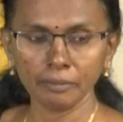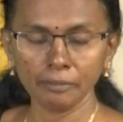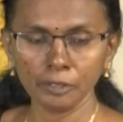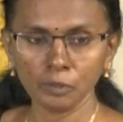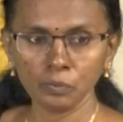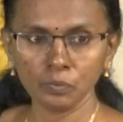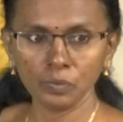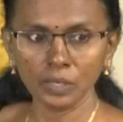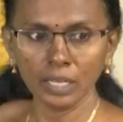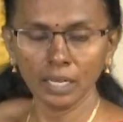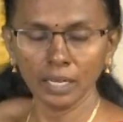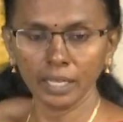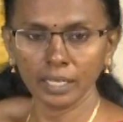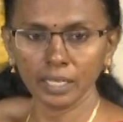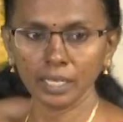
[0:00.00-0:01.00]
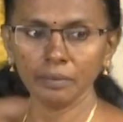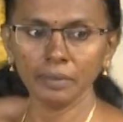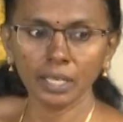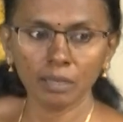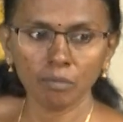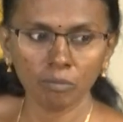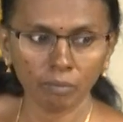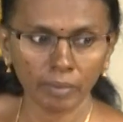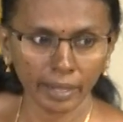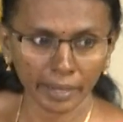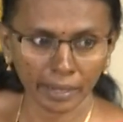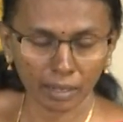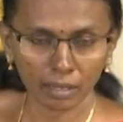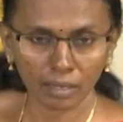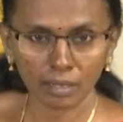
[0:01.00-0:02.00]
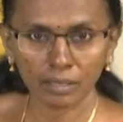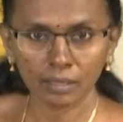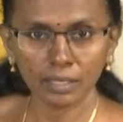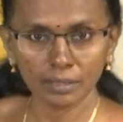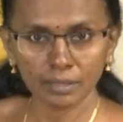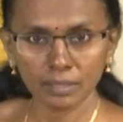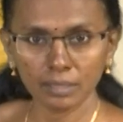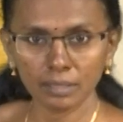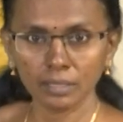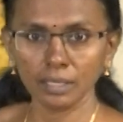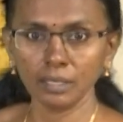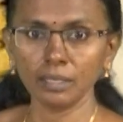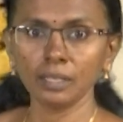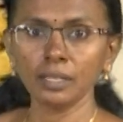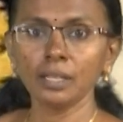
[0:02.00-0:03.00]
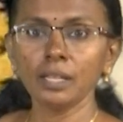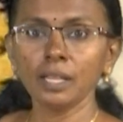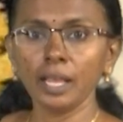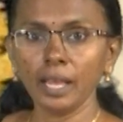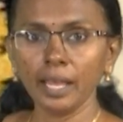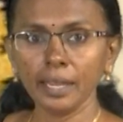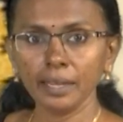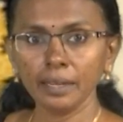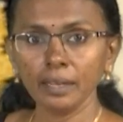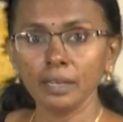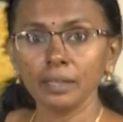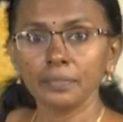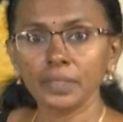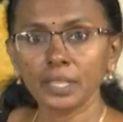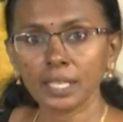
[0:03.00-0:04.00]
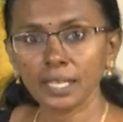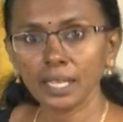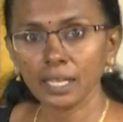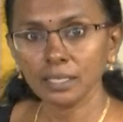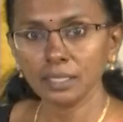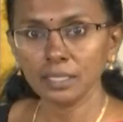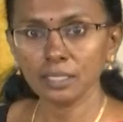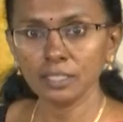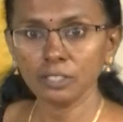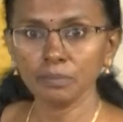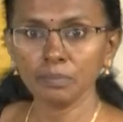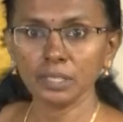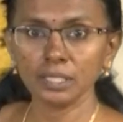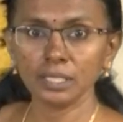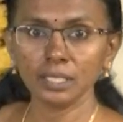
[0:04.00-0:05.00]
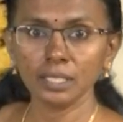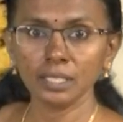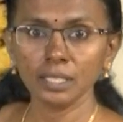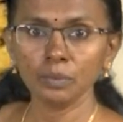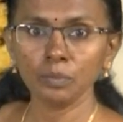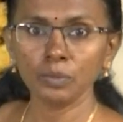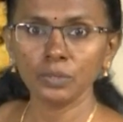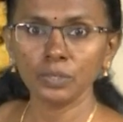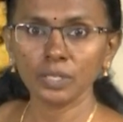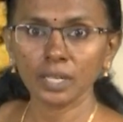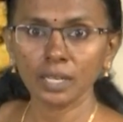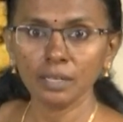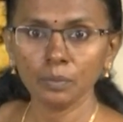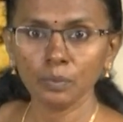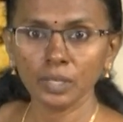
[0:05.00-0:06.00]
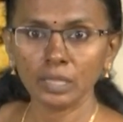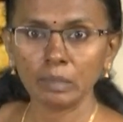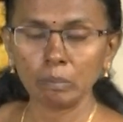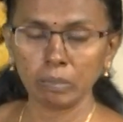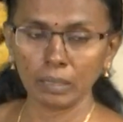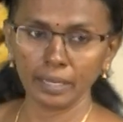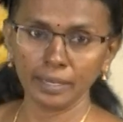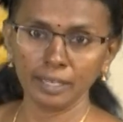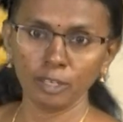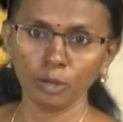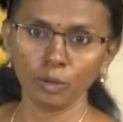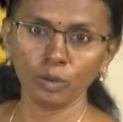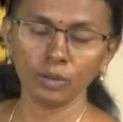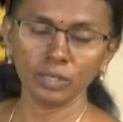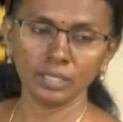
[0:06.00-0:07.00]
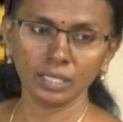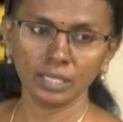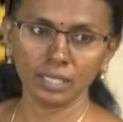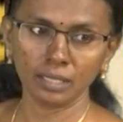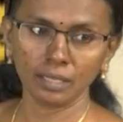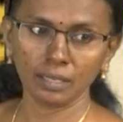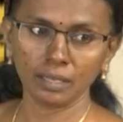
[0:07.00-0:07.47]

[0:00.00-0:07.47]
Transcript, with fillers: We feel like giving him back, isn't it? And the gutters of the city would run with blood all day.